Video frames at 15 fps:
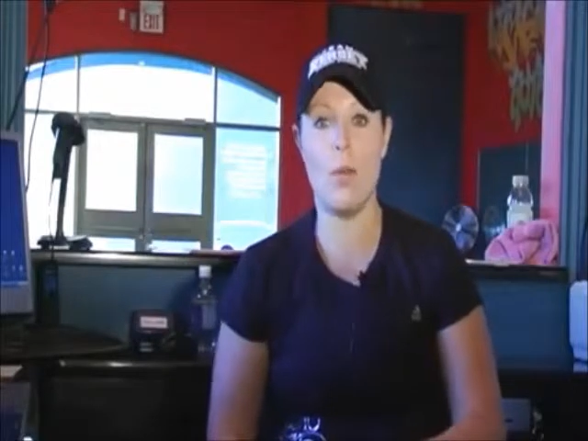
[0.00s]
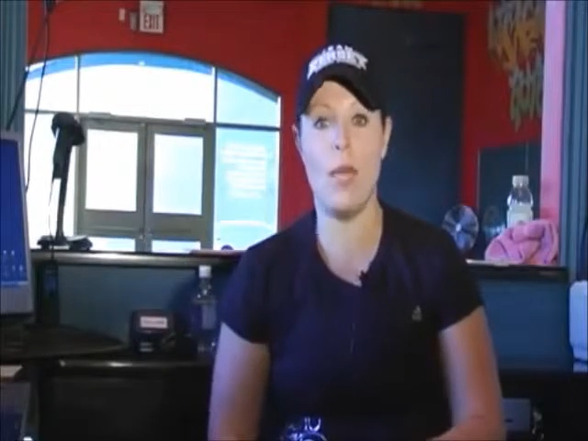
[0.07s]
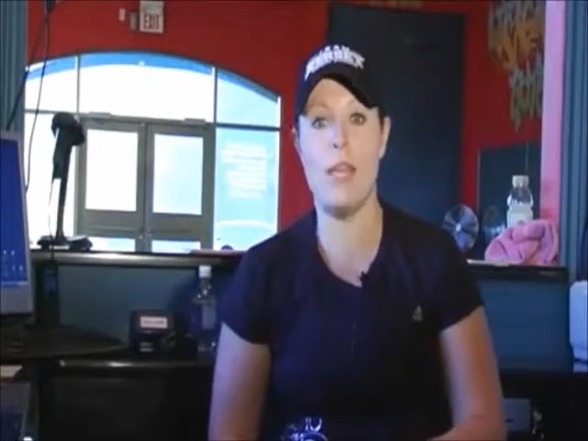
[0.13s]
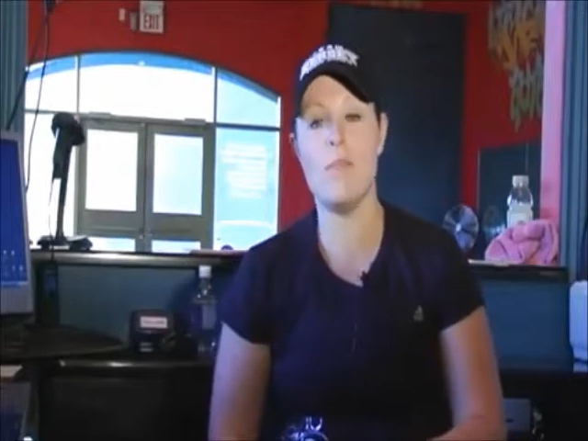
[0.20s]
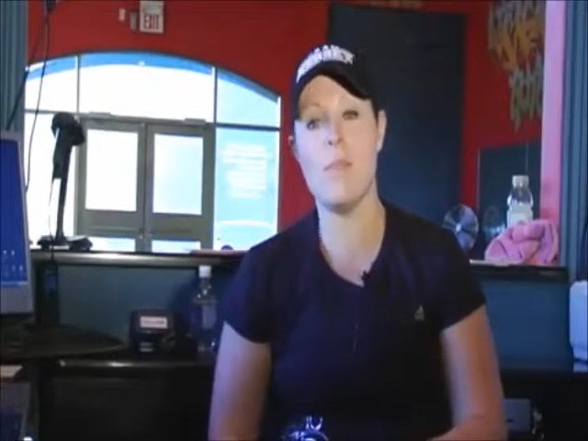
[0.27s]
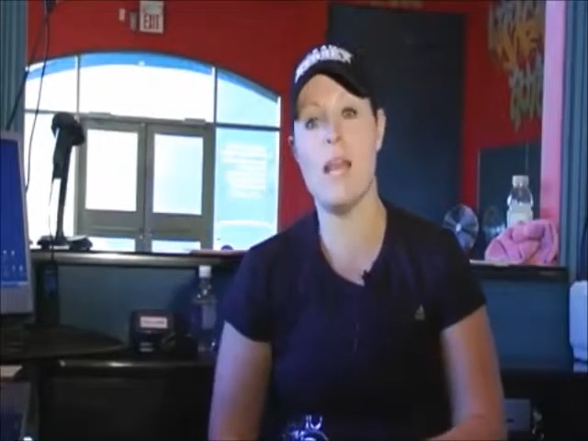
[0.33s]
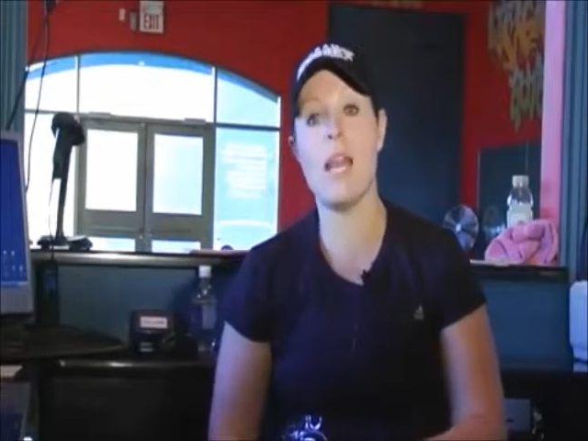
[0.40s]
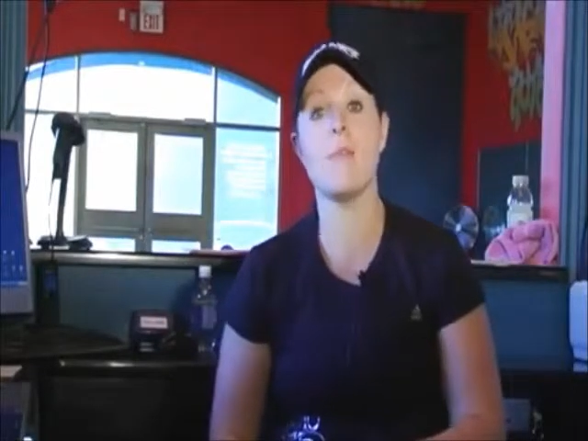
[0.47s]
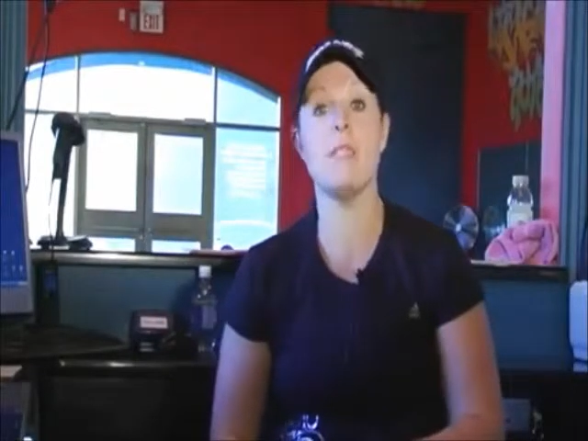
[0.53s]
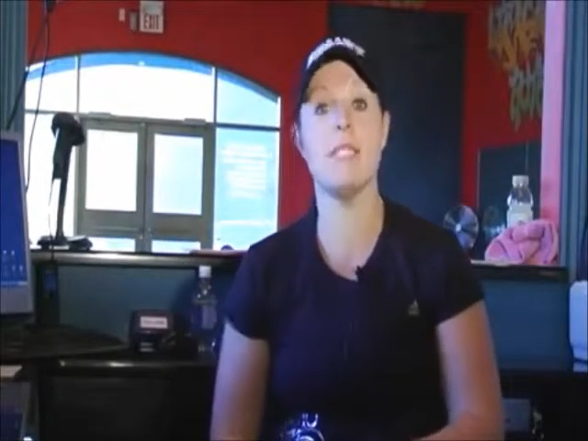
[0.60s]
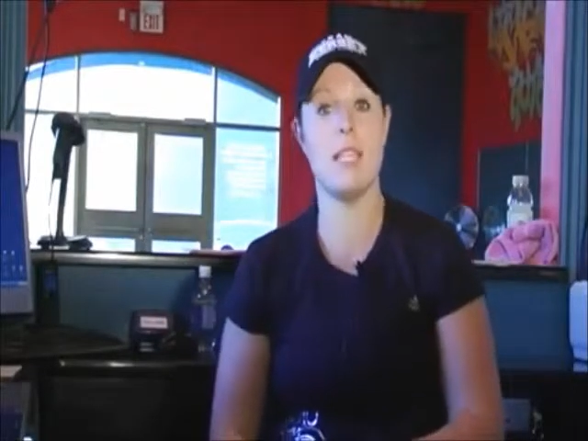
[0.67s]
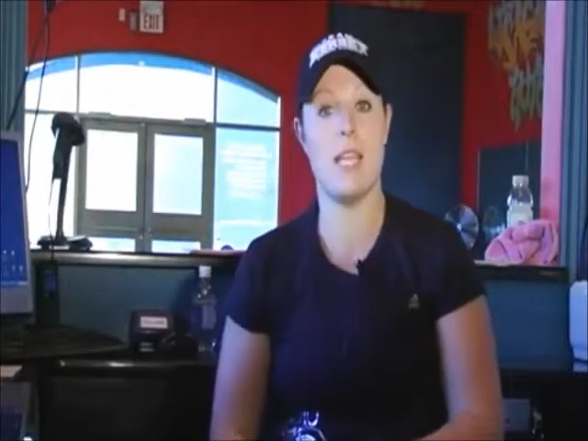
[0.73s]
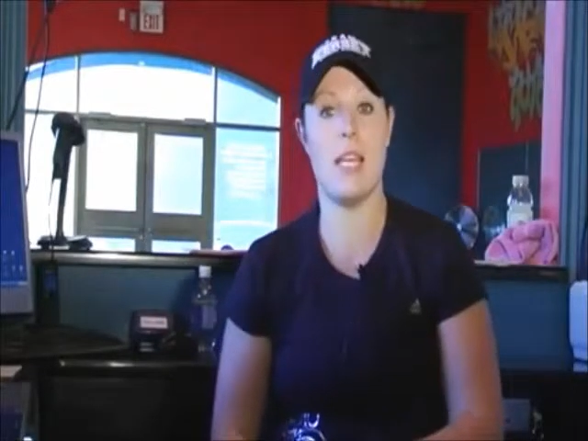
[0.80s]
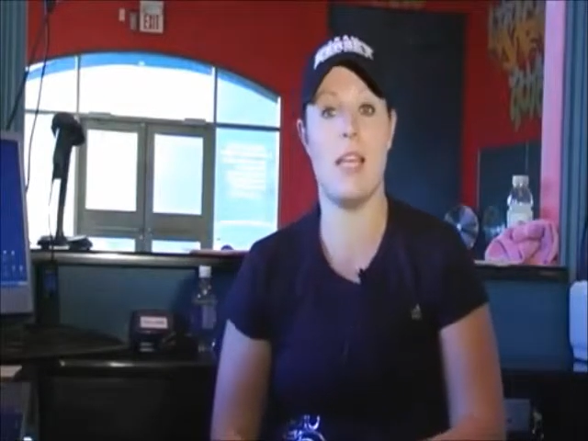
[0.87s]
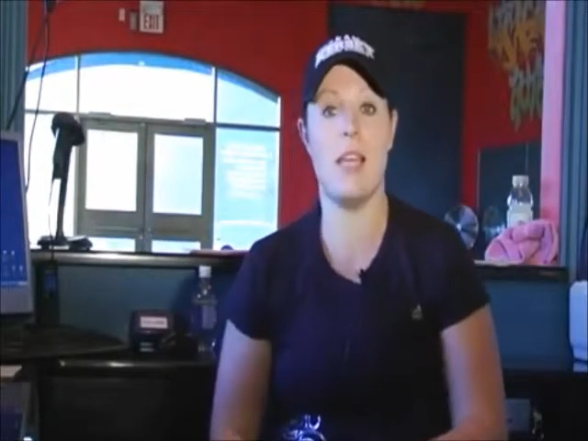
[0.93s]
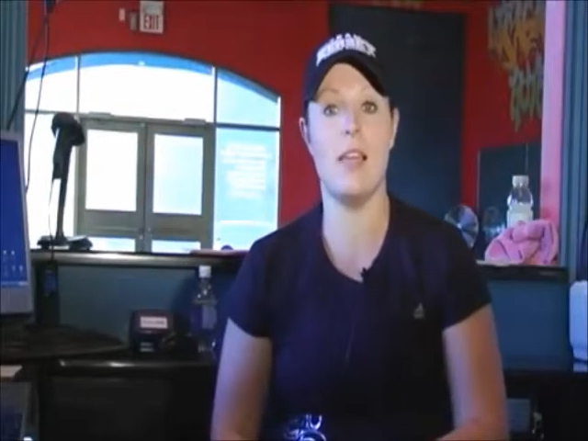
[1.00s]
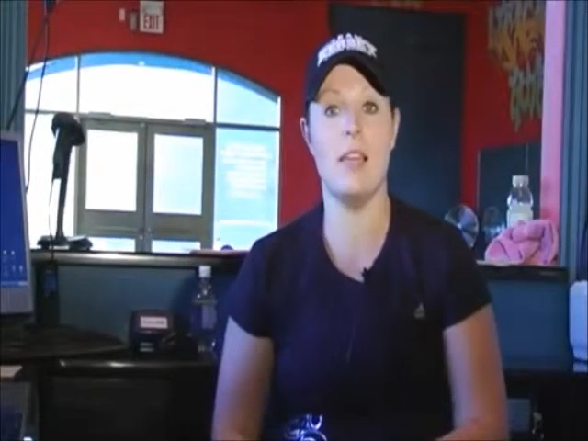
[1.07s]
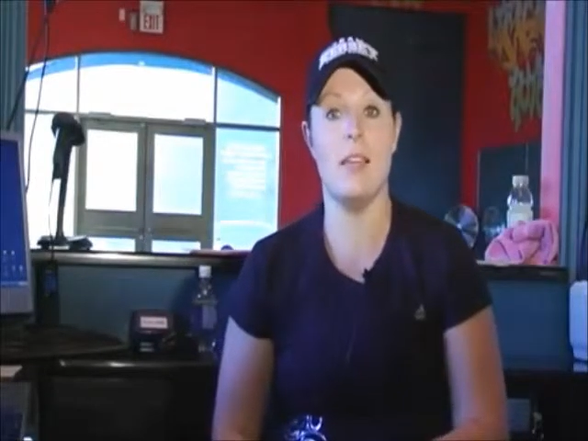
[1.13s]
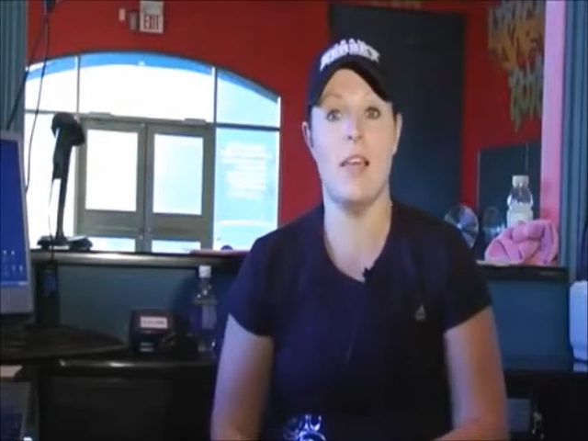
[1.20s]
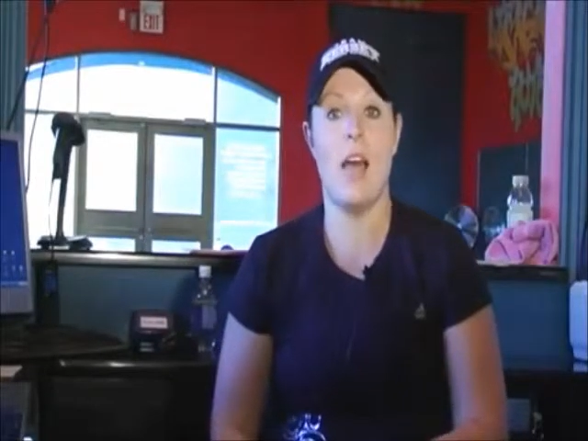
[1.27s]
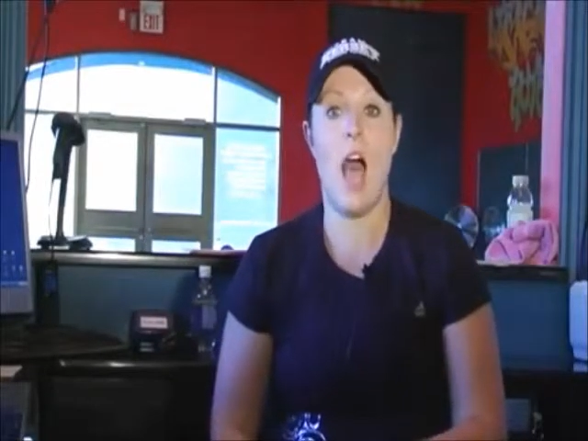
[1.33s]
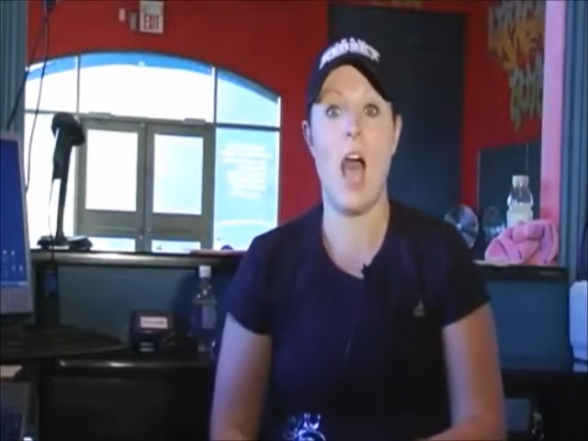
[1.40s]
me, my name is Nikki.
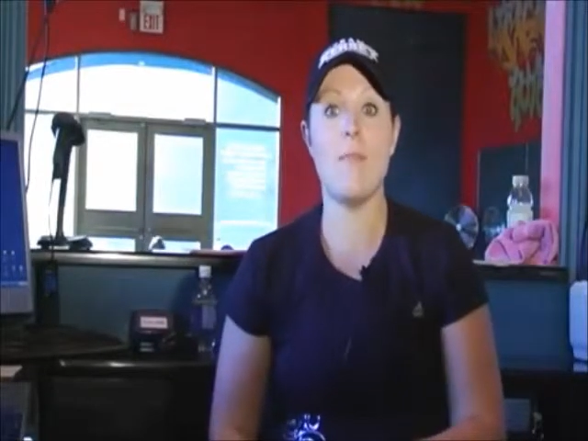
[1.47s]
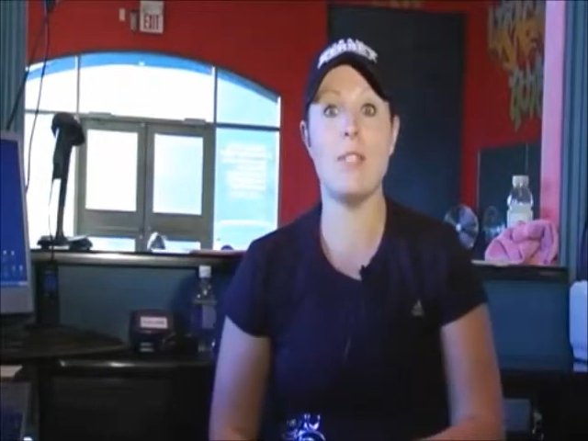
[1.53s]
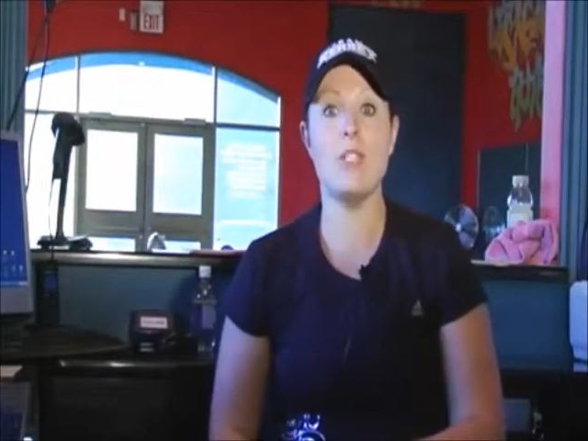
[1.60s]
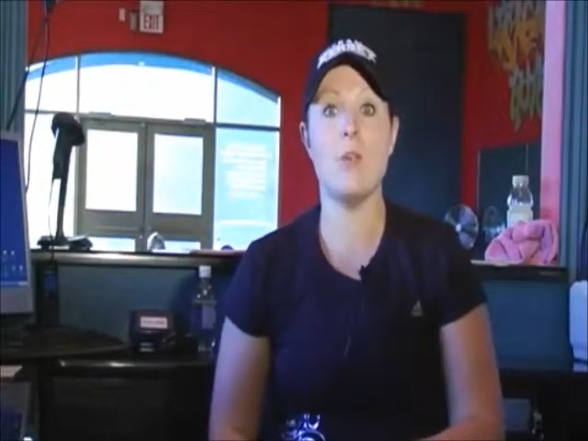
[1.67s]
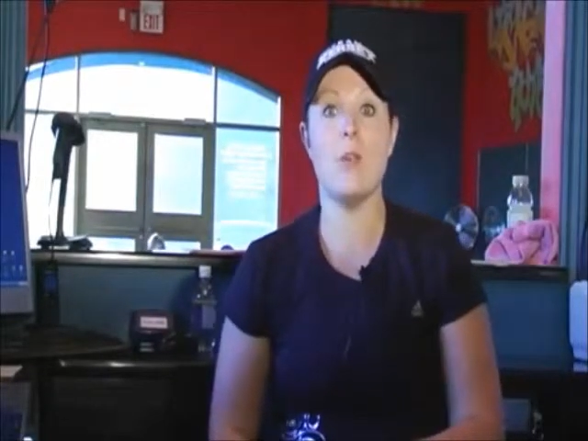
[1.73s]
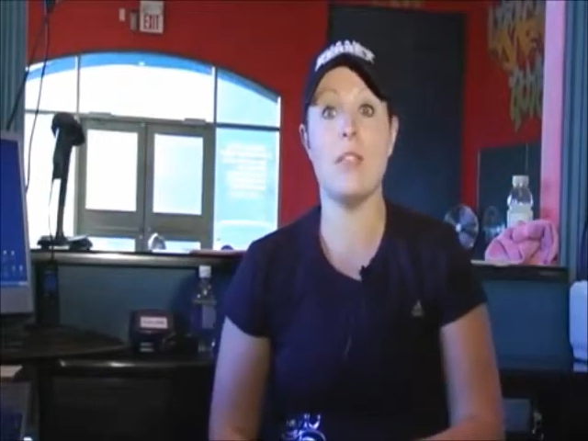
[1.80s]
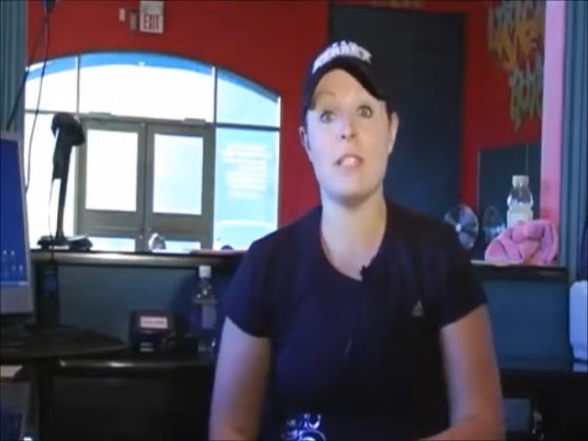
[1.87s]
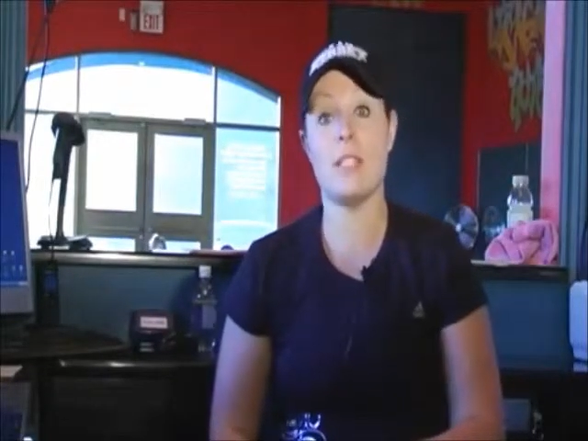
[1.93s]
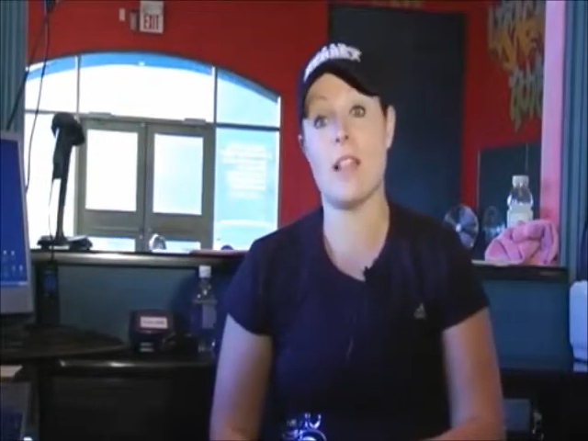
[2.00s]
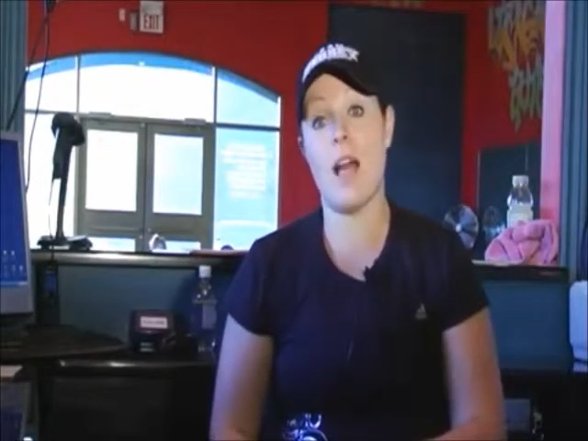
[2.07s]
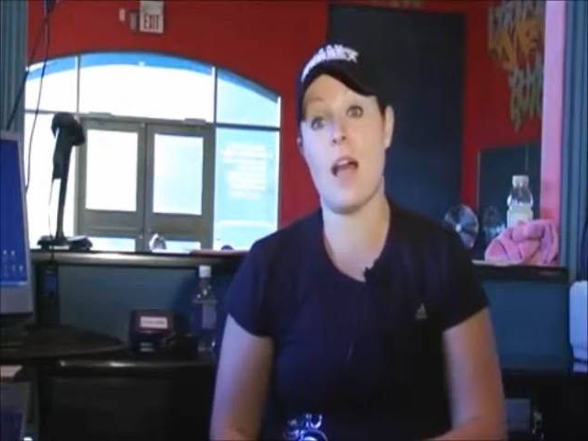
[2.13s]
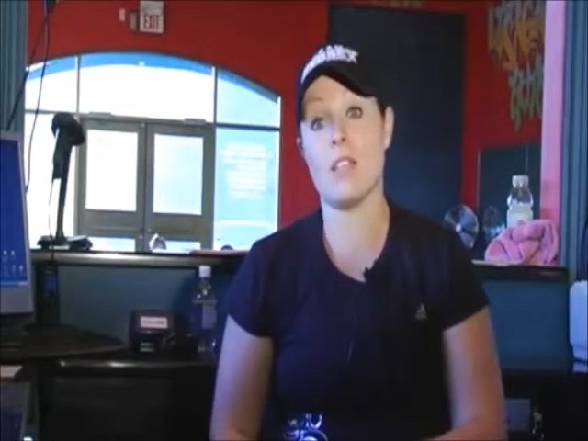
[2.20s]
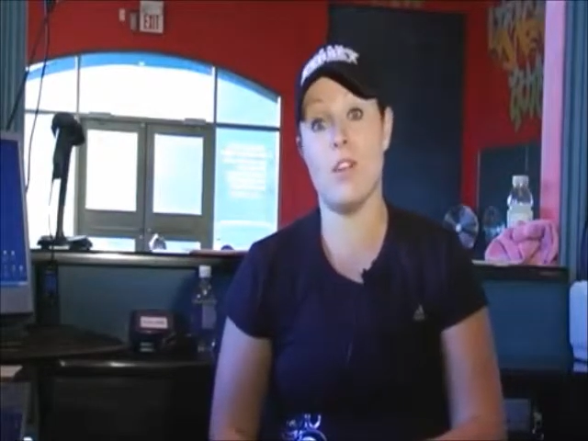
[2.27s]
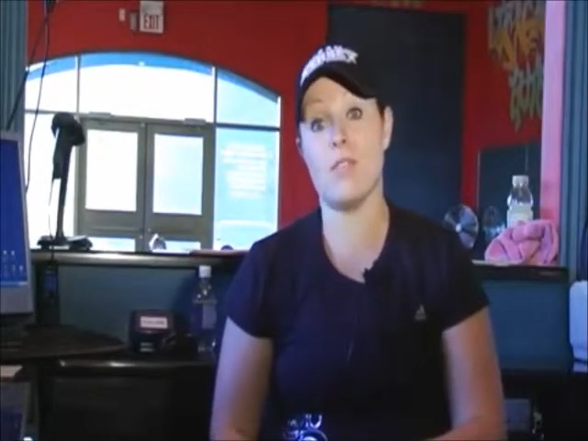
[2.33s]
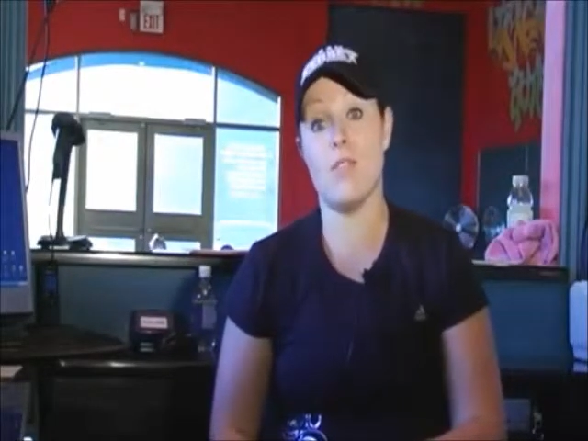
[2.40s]
I've been doing this class